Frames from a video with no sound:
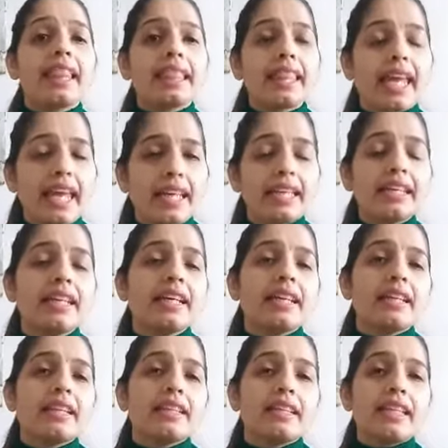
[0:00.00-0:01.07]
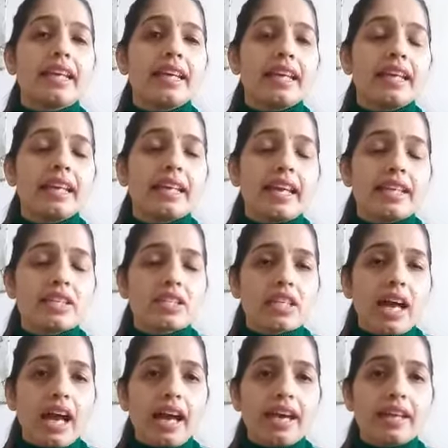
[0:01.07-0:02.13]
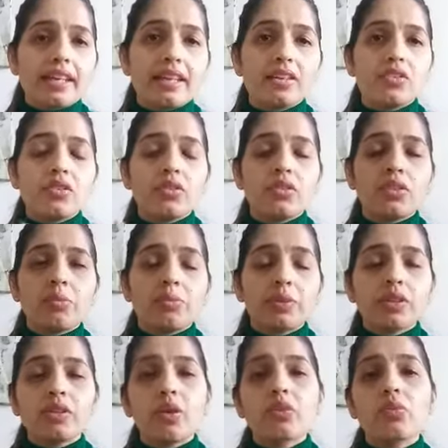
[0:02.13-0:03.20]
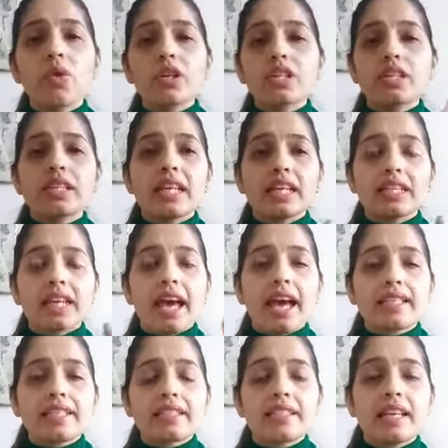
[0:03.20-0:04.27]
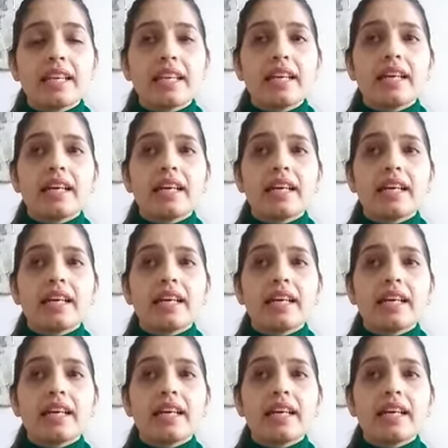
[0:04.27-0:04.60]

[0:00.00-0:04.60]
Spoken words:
then the entire ripple of what it has